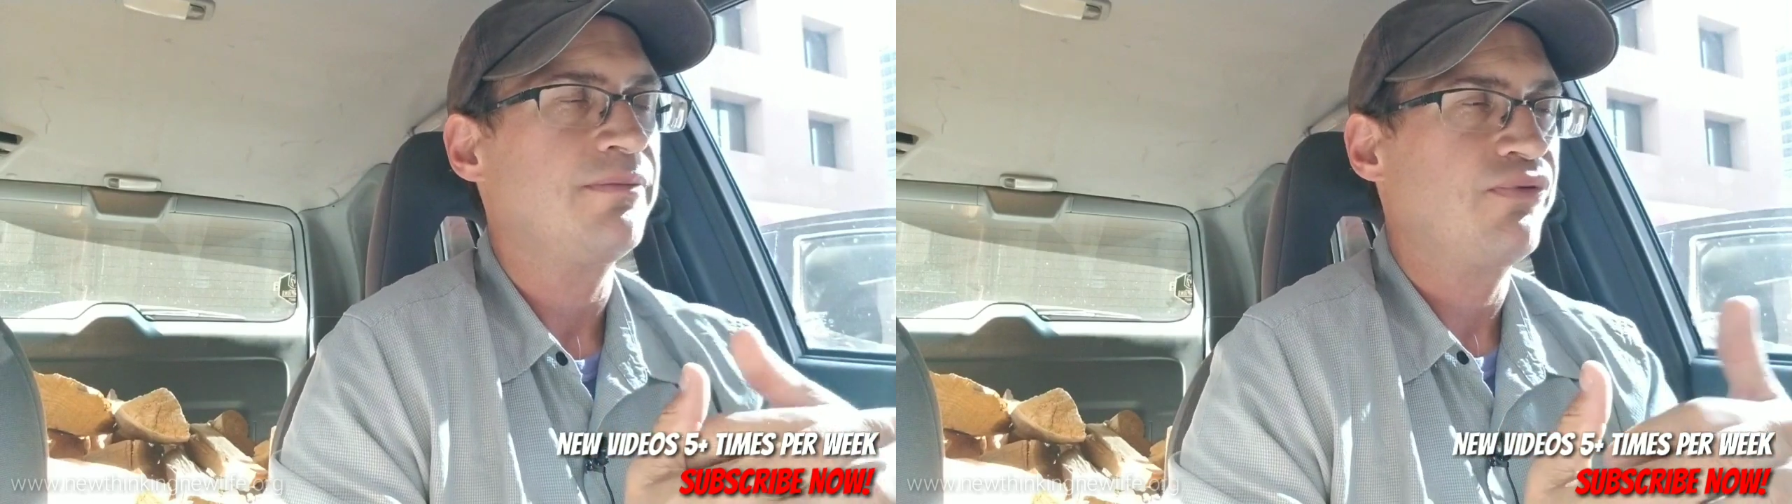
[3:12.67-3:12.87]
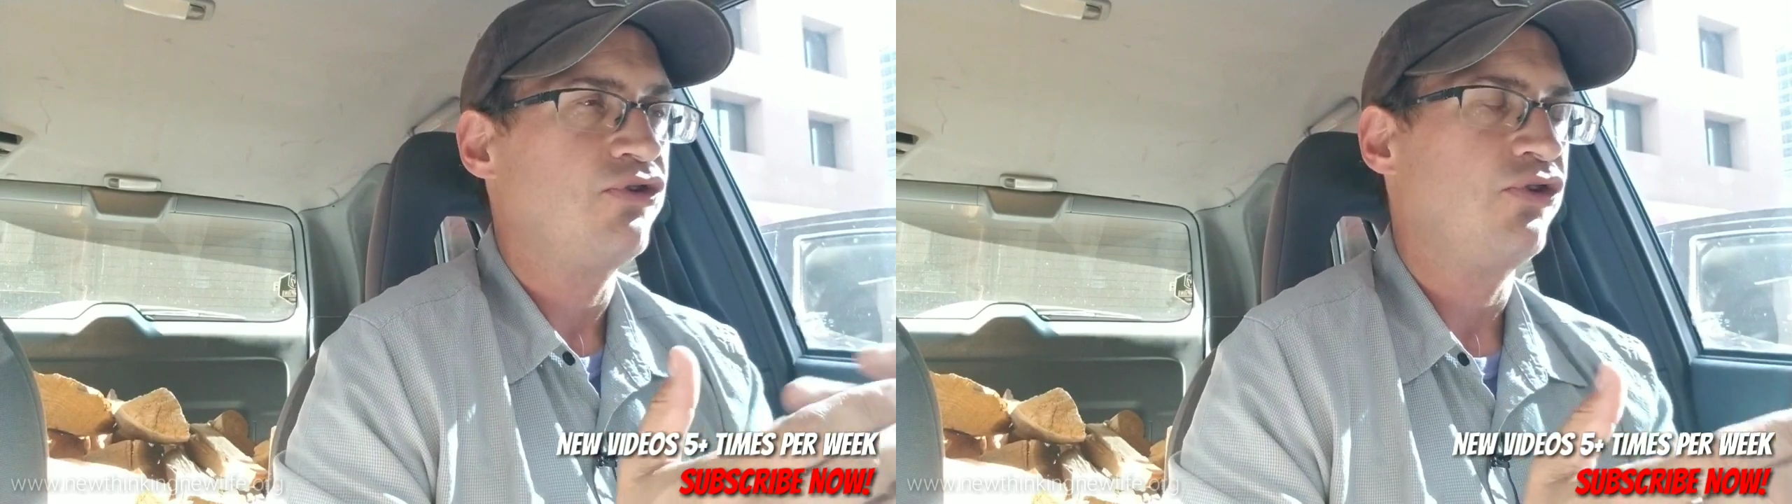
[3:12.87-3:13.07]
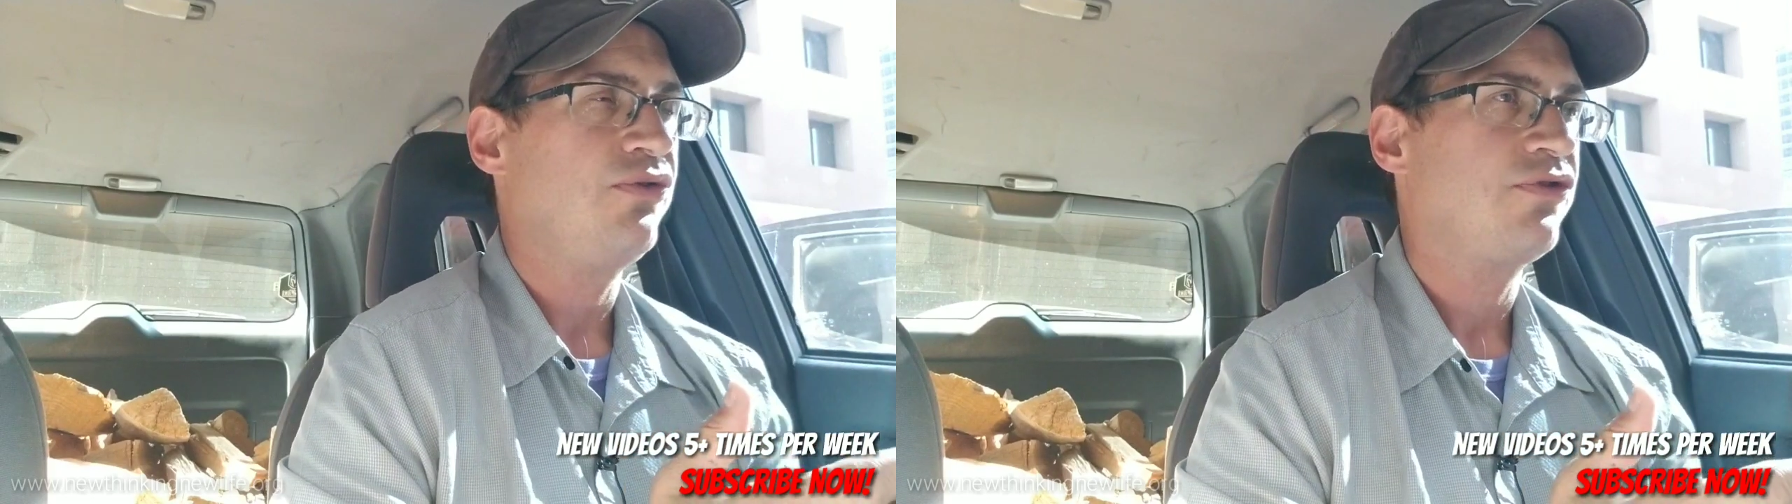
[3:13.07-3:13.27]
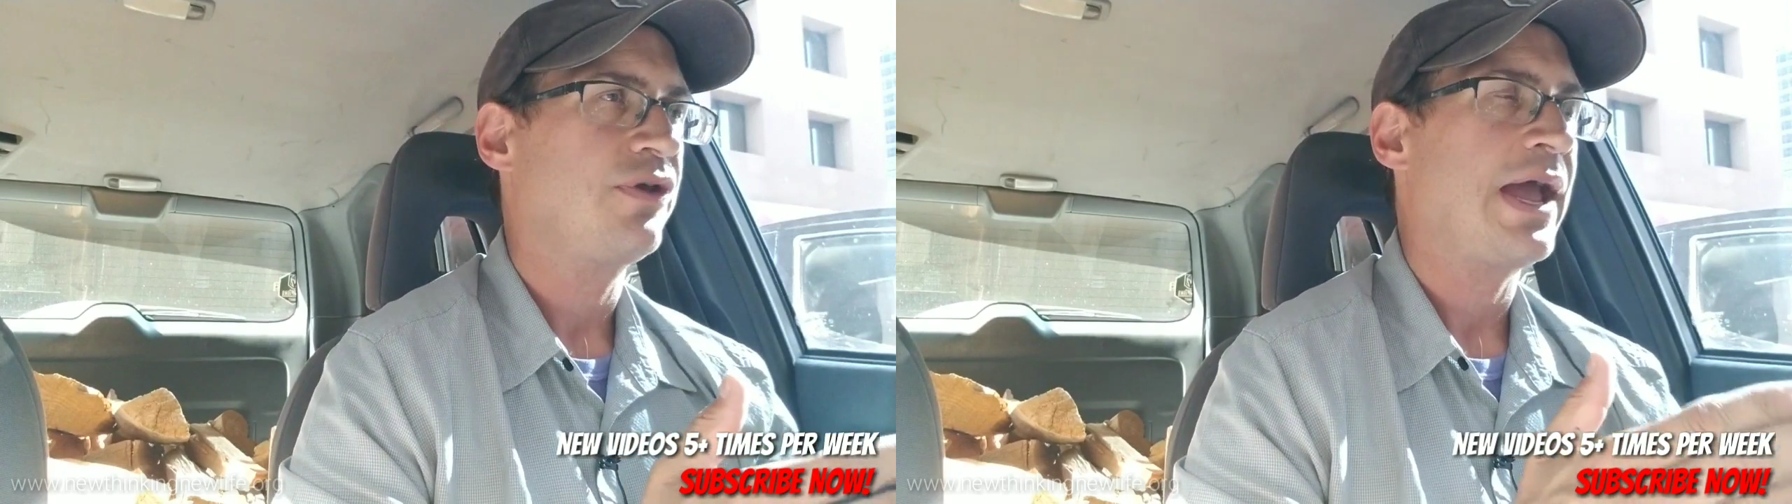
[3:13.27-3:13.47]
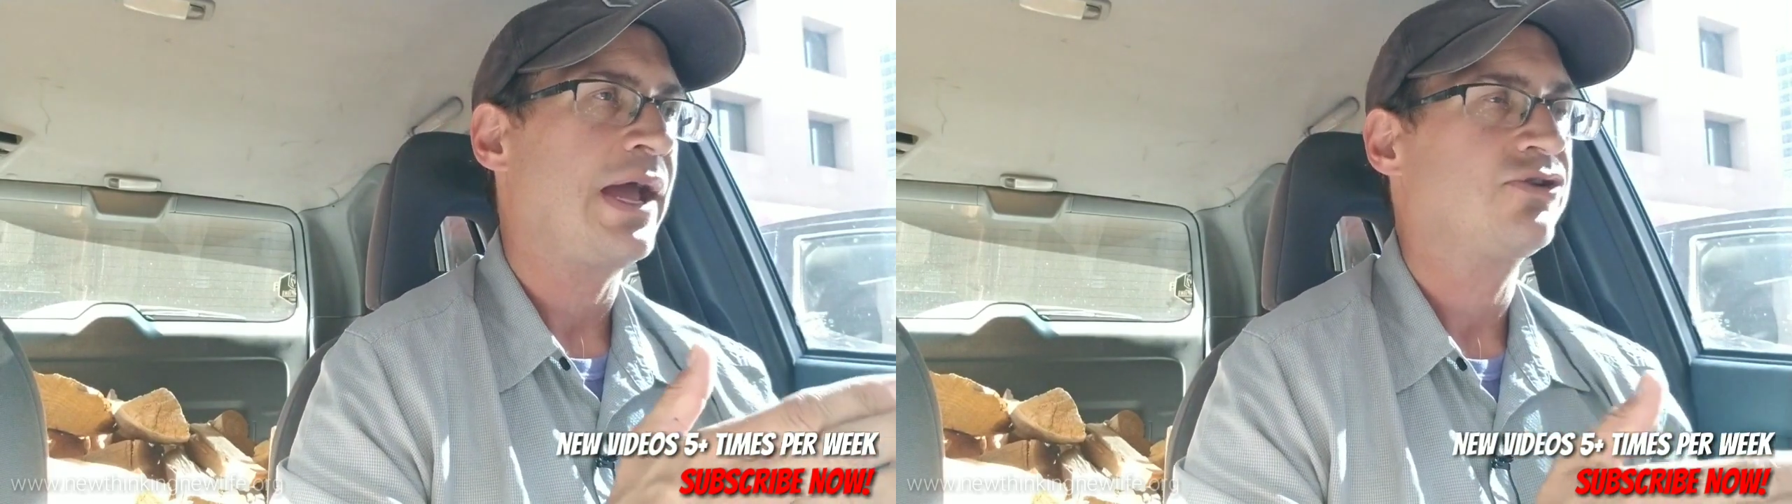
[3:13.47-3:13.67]
produce
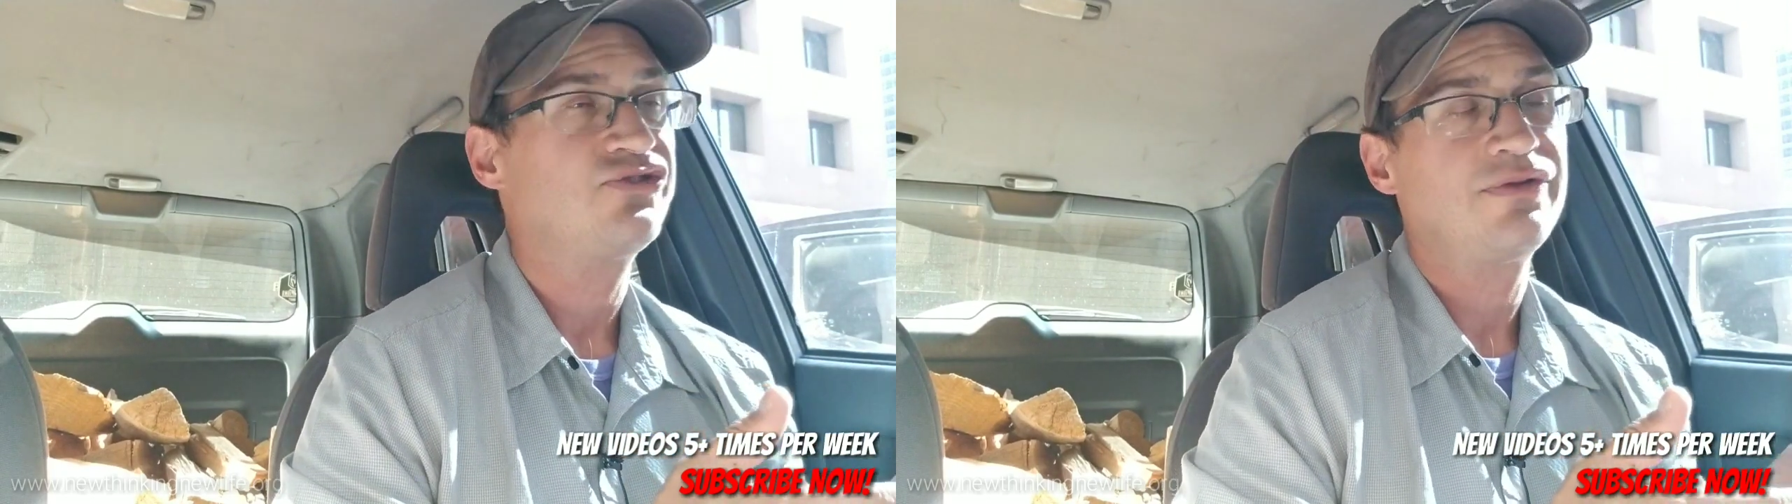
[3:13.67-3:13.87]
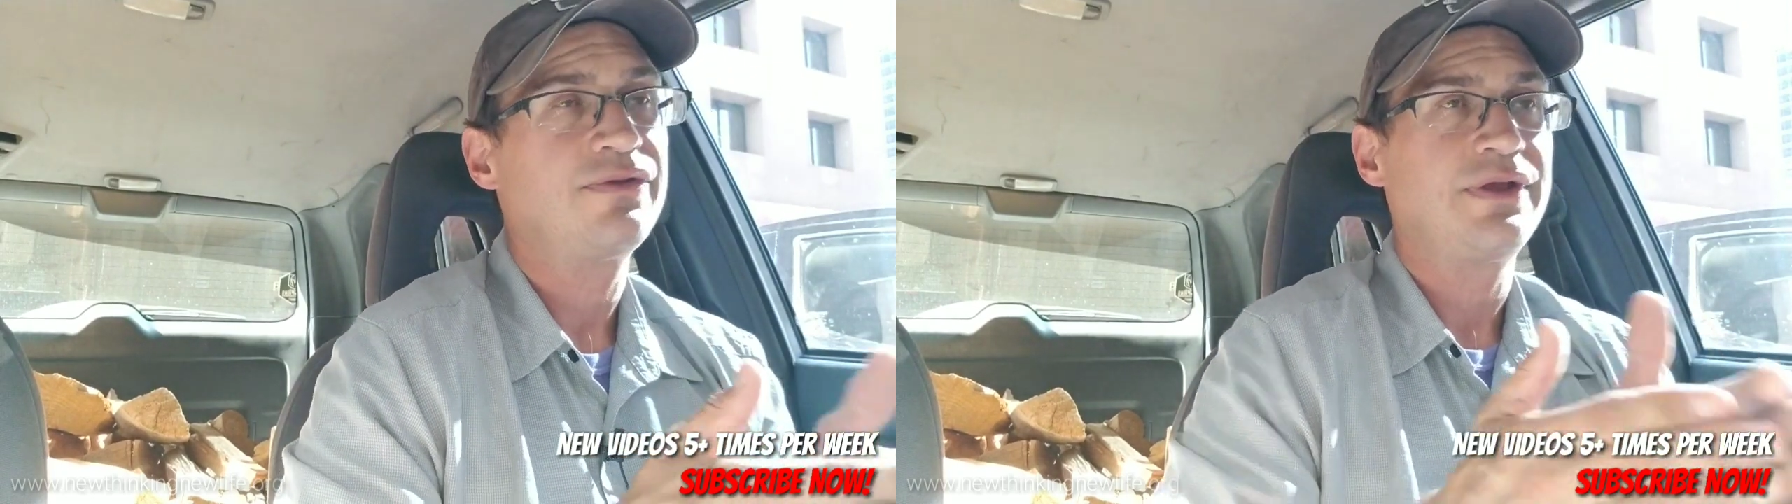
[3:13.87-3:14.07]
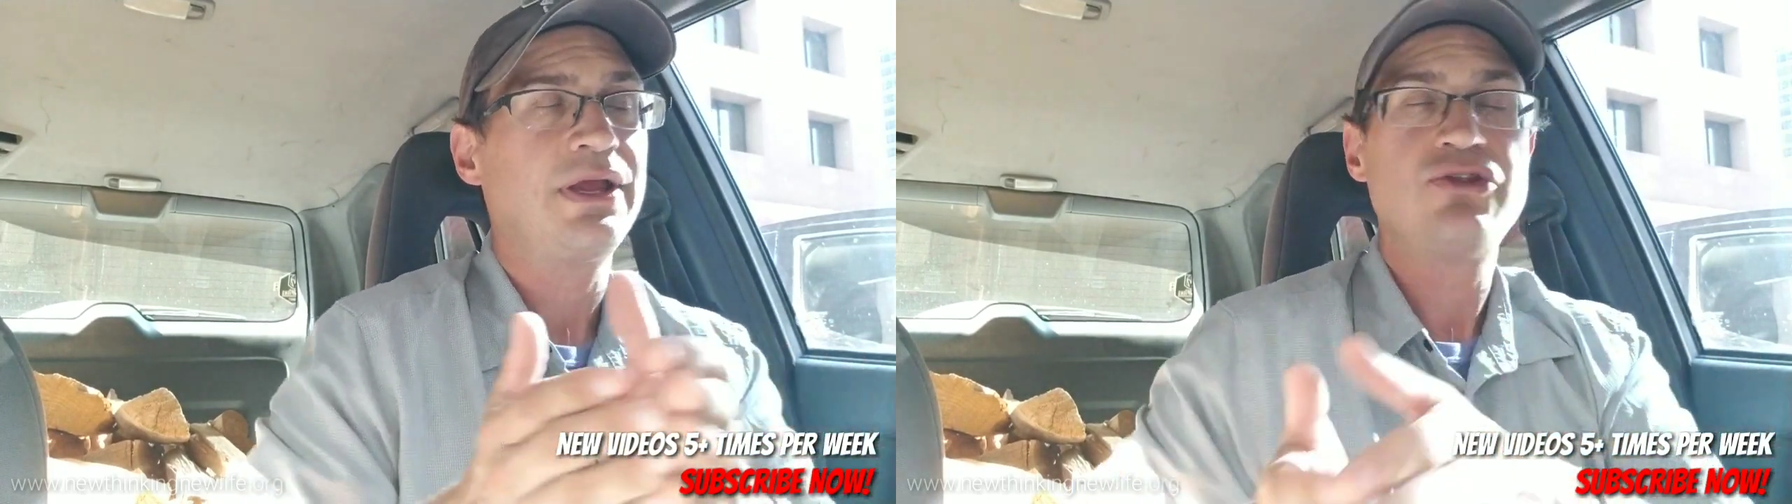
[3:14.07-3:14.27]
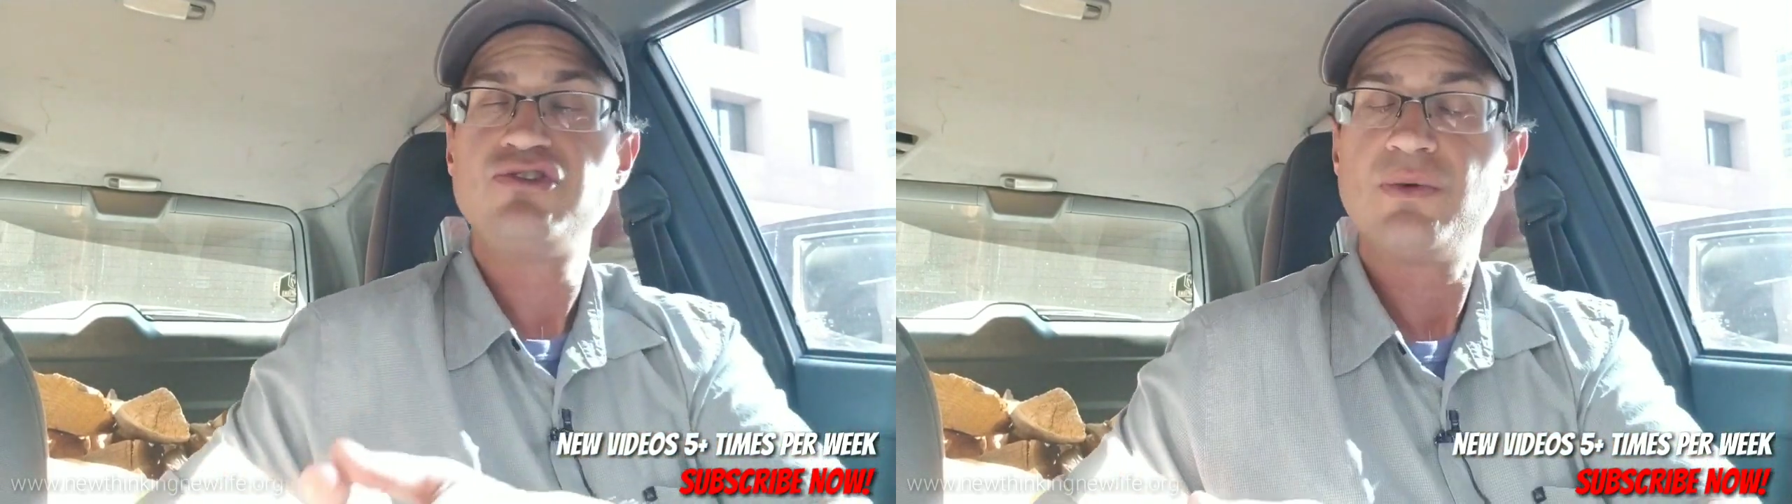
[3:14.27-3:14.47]
the actions that end